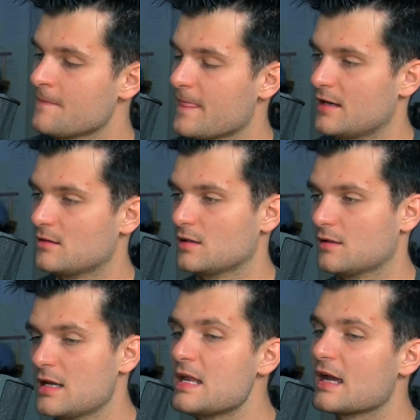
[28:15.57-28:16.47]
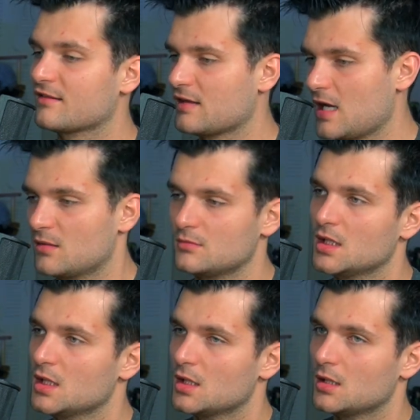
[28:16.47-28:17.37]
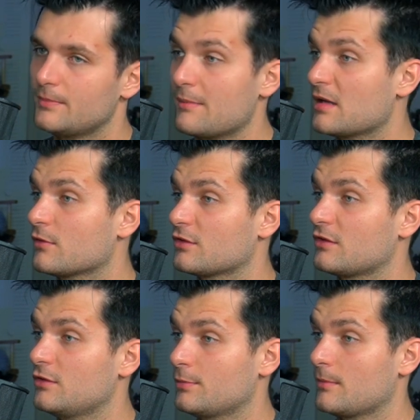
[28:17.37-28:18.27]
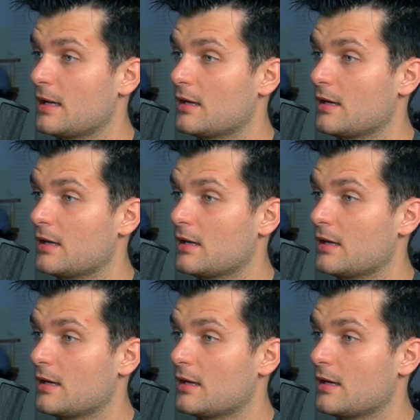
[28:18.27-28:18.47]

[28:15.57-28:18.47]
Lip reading: And then next came Batman vs. Superman.